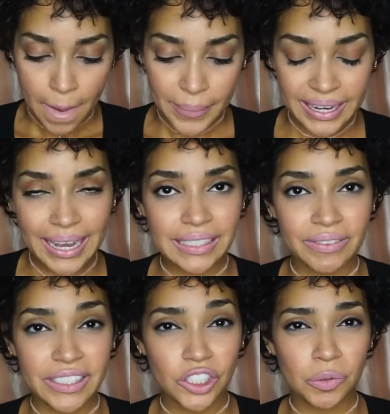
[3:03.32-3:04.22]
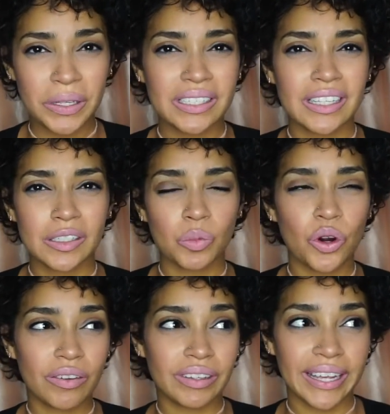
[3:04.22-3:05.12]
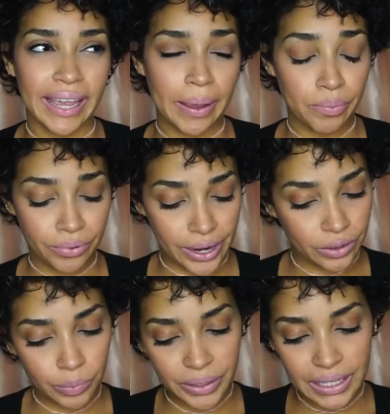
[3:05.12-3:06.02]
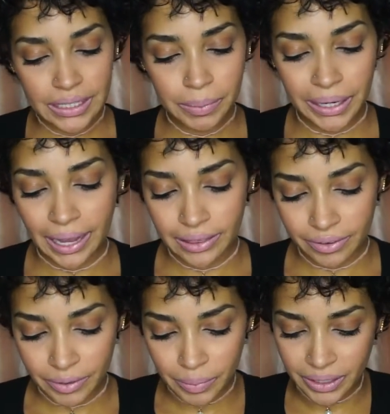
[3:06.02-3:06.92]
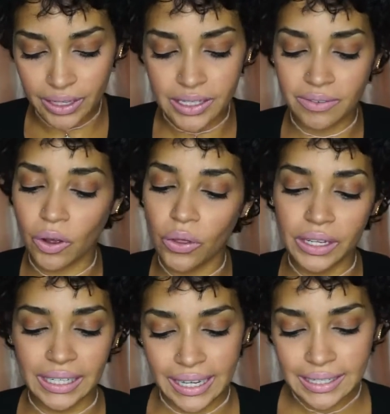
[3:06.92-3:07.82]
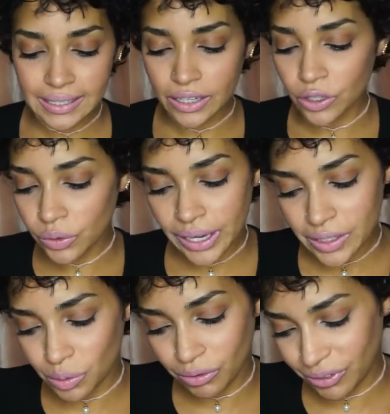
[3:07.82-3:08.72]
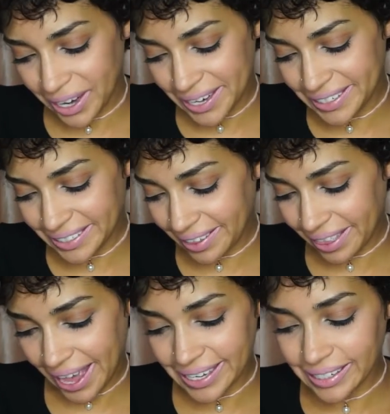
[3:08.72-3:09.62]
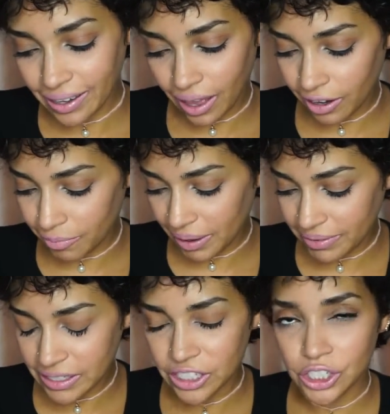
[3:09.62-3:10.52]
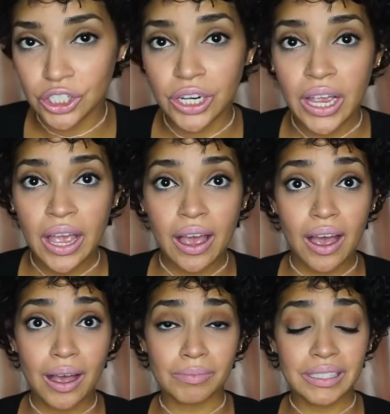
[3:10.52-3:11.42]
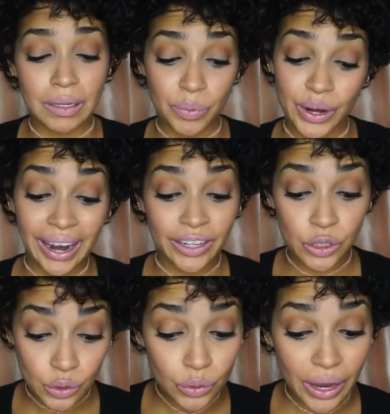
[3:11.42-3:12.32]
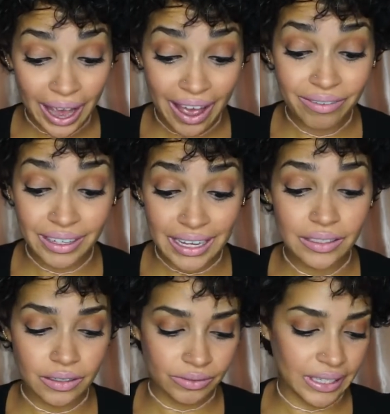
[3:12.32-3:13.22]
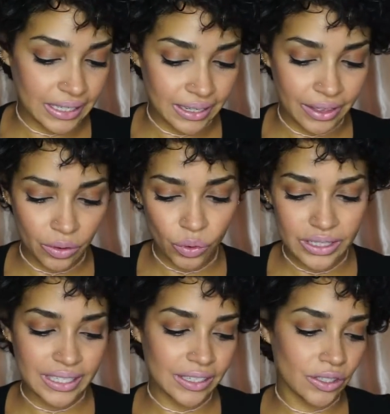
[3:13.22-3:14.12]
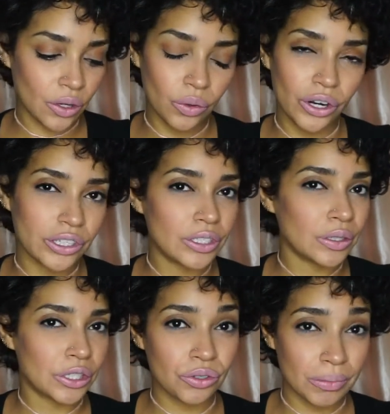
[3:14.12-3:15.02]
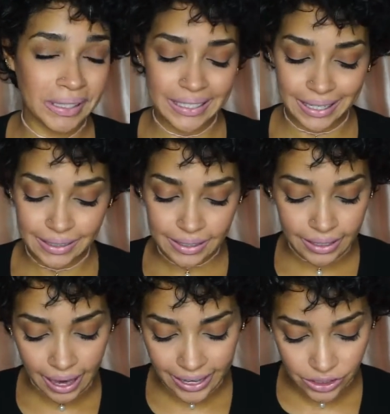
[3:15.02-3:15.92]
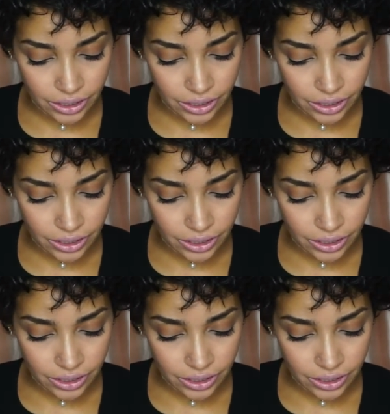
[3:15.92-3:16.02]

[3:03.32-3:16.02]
My next vintage piece is more of like a bridal piece, but I love it because of all the lace. You guys will find that a lot of my vintage sleepwear do have lots of lace, and the ones that don't are still extremely dainty. I